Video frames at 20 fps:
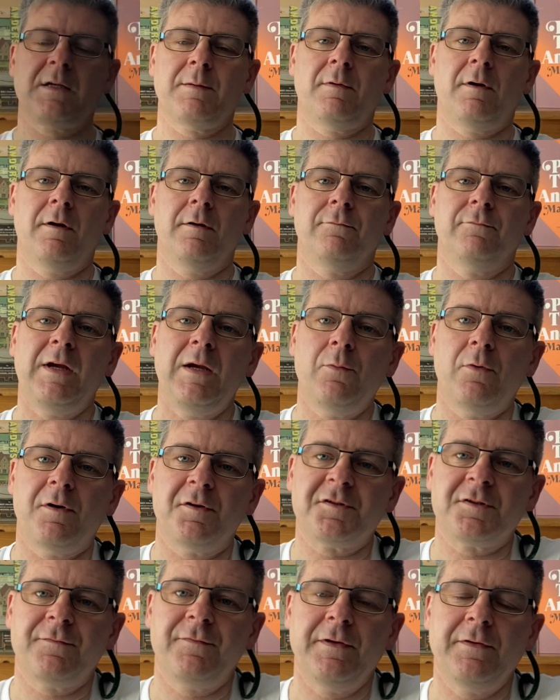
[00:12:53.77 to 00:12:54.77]
my
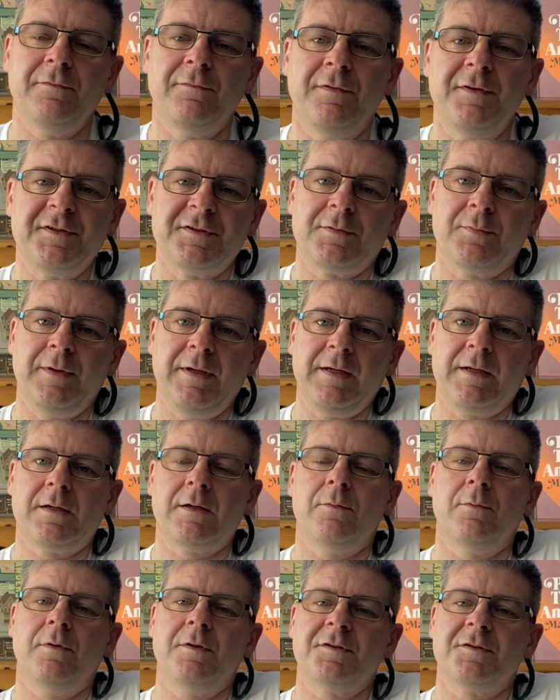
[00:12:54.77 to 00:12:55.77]
rewatch film for this
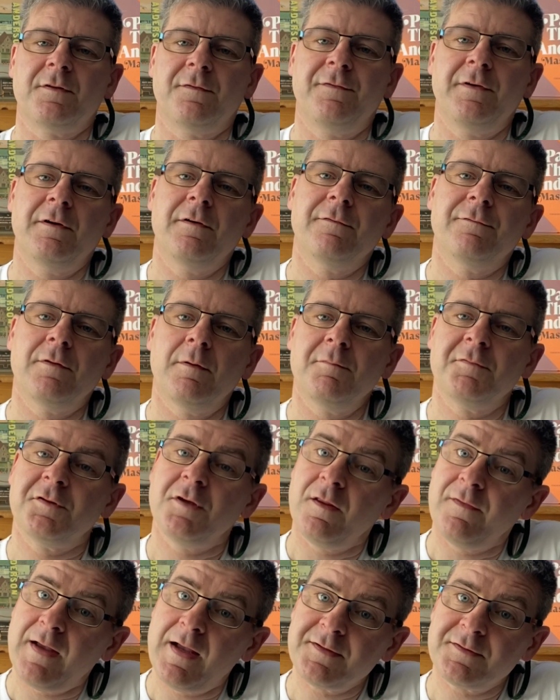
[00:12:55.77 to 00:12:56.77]
week was a film from
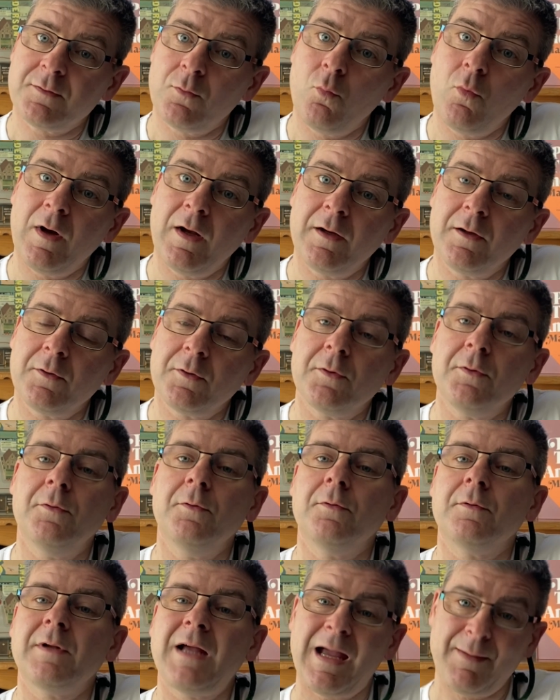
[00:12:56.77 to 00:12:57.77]
2001
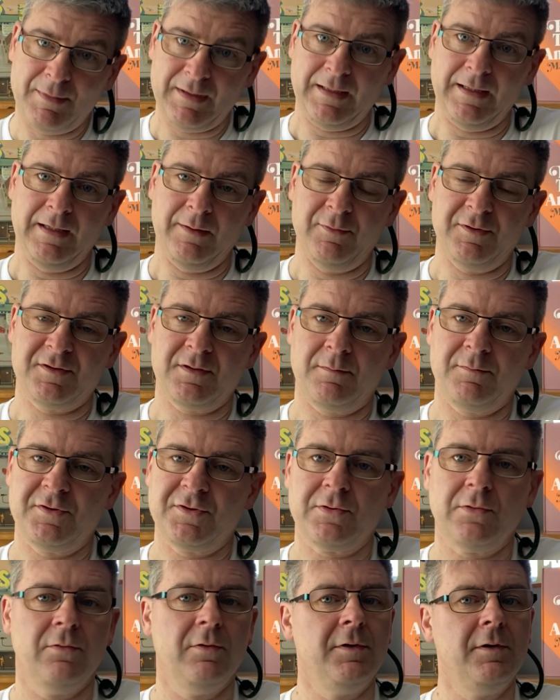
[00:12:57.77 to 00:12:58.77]
called Amelie, which I'm
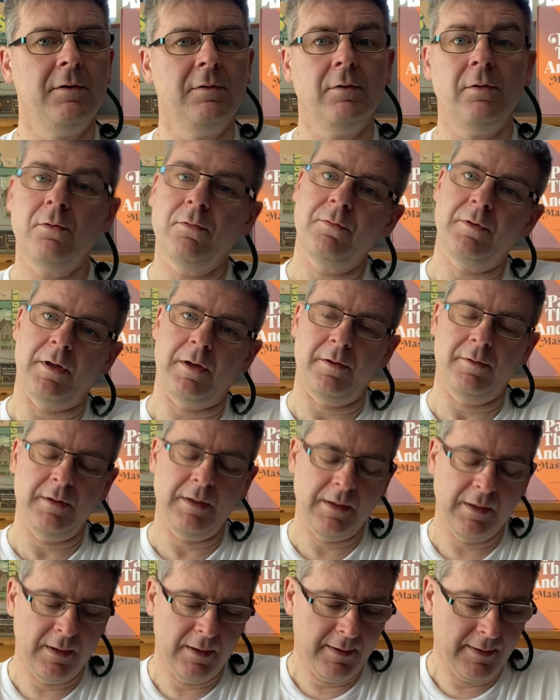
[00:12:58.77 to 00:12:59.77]
sure you all know.
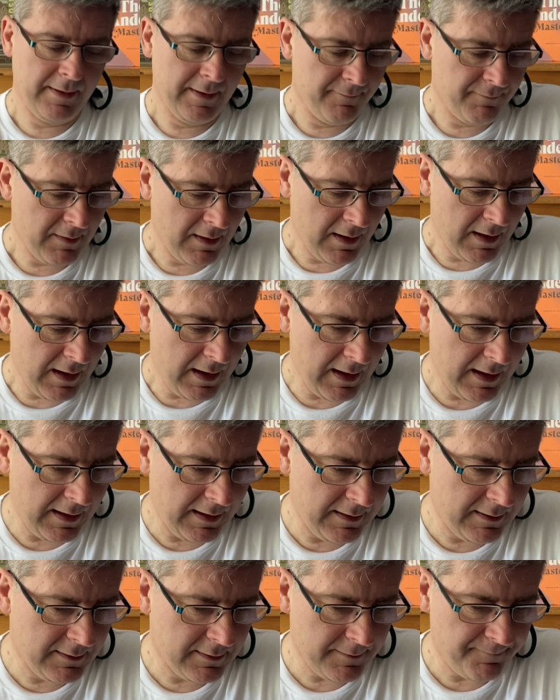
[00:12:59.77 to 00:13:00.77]

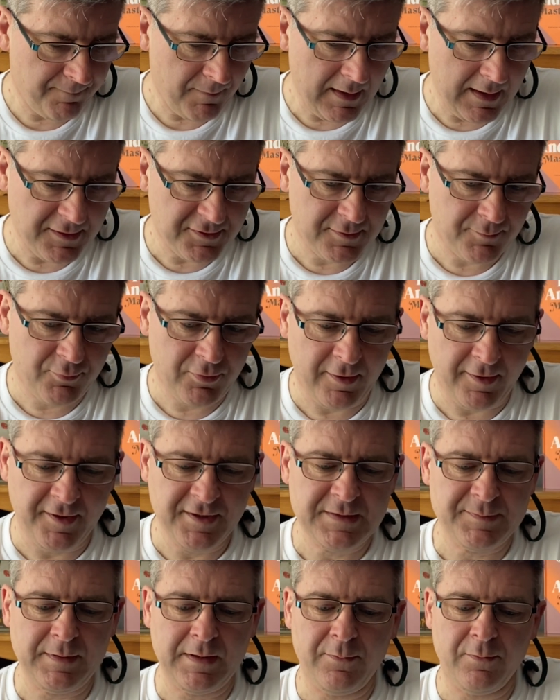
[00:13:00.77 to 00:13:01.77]
And it
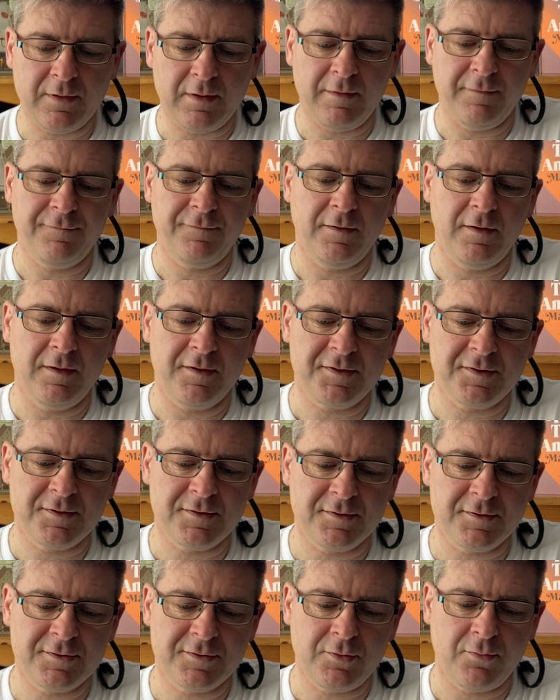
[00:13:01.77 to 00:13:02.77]
surprised me when I
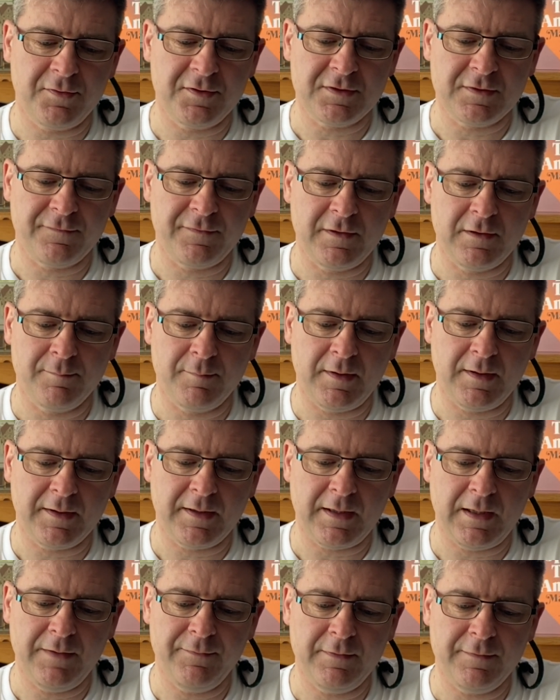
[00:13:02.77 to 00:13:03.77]
first saw this film. I
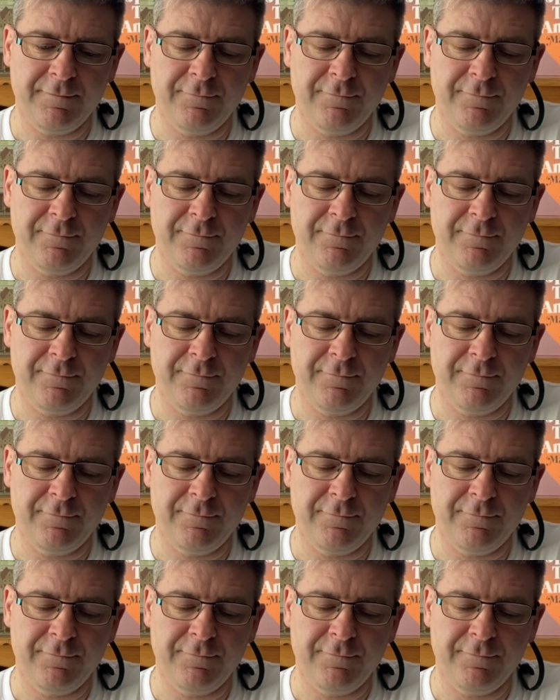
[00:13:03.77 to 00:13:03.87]
gave it